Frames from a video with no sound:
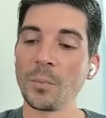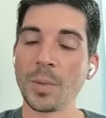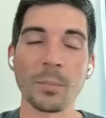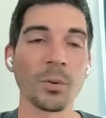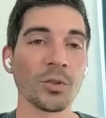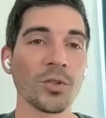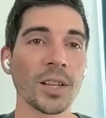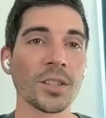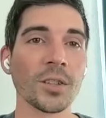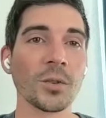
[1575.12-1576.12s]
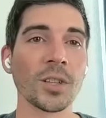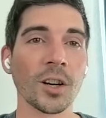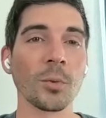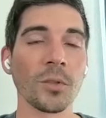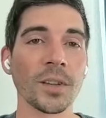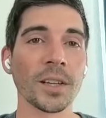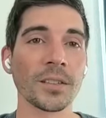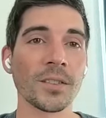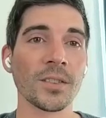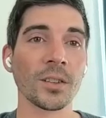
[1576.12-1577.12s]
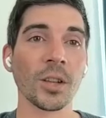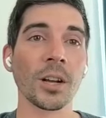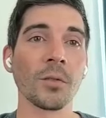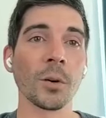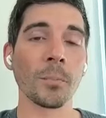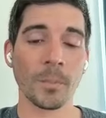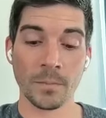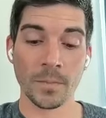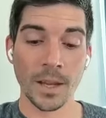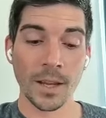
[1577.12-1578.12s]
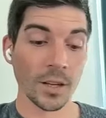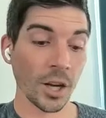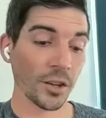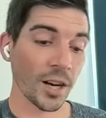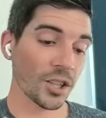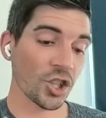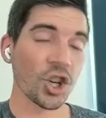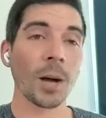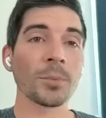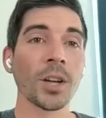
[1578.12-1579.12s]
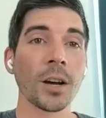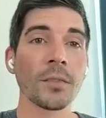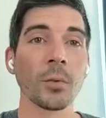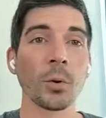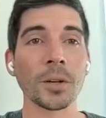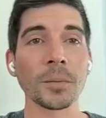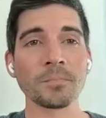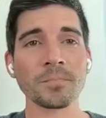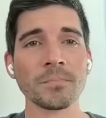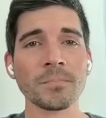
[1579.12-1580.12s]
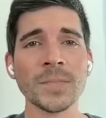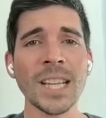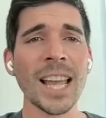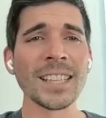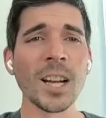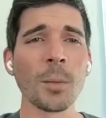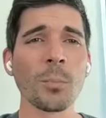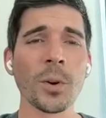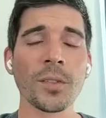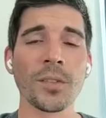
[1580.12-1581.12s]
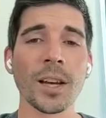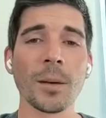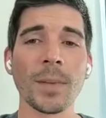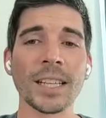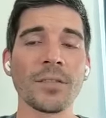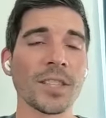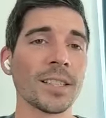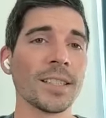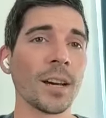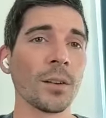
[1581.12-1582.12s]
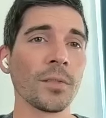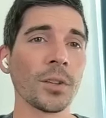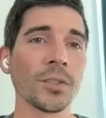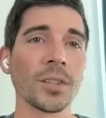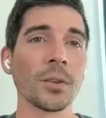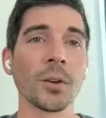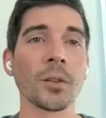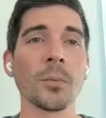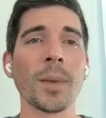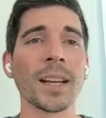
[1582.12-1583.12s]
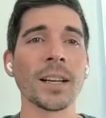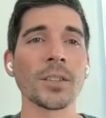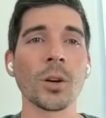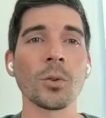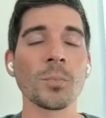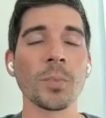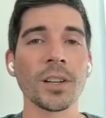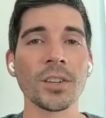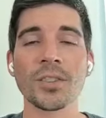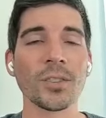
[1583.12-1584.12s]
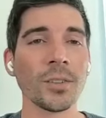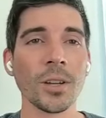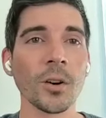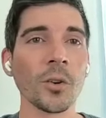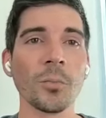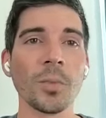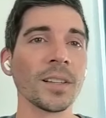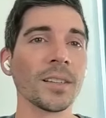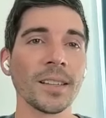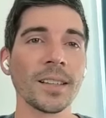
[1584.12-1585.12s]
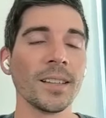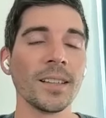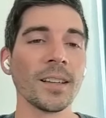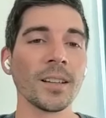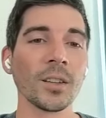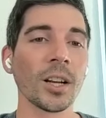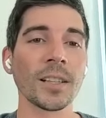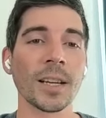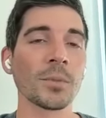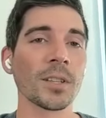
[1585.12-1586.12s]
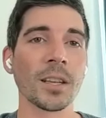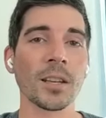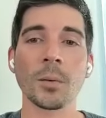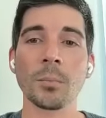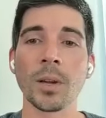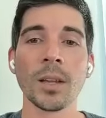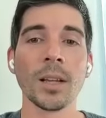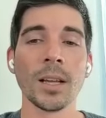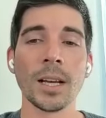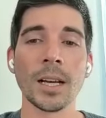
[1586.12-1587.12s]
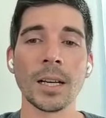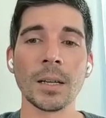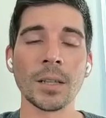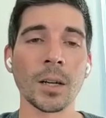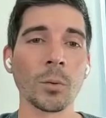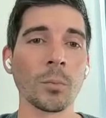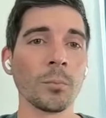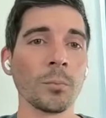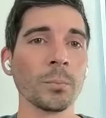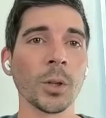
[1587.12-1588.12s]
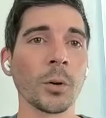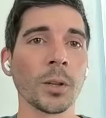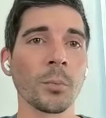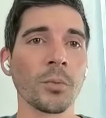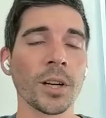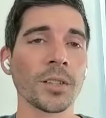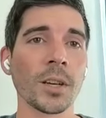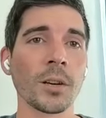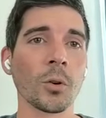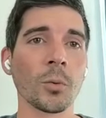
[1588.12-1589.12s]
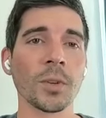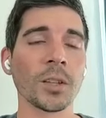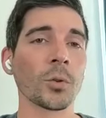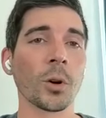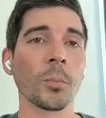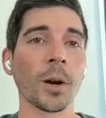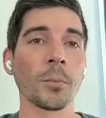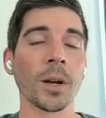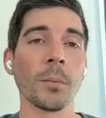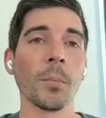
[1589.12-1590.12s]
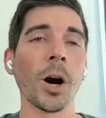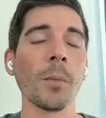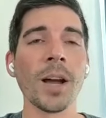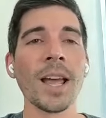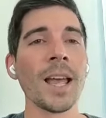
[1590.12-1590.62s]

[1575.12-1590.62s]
people tried to do terrible things, a lot of them got their heads chopped off or ended up with magnificent downfalls. Are the bad guys always punished? No, but a lot of times they end up, blowing their brains out or being torn apart by a mob.